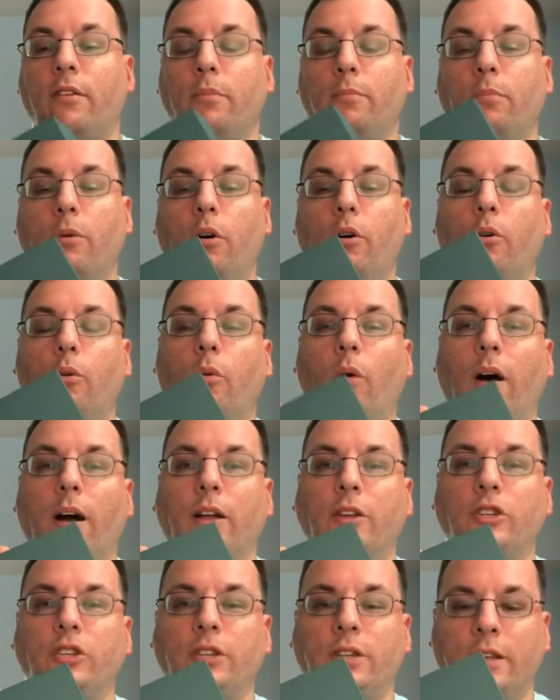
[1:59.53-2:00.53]
Ball
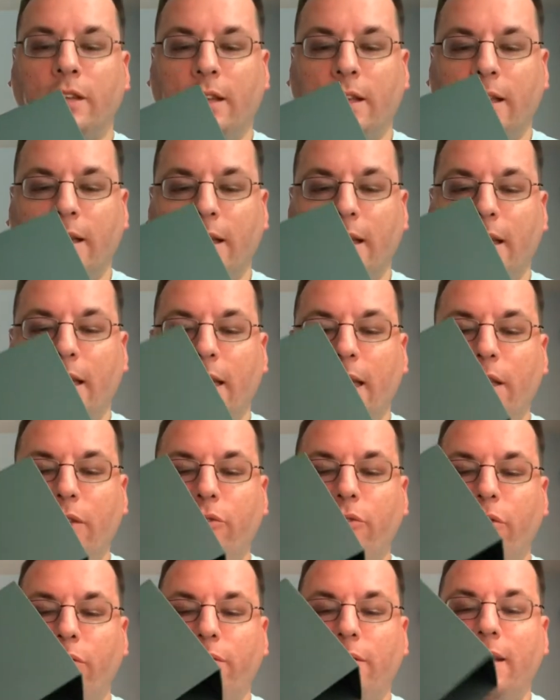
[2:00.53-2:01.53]
watch.
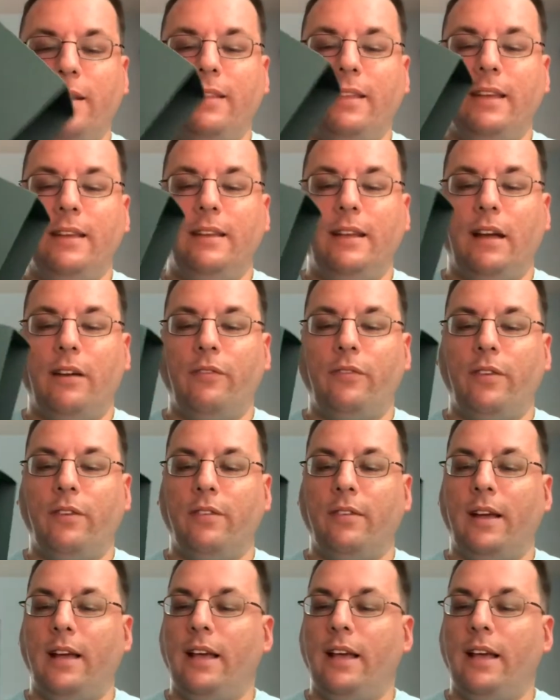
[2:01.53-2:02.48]
Interestingly enough, as I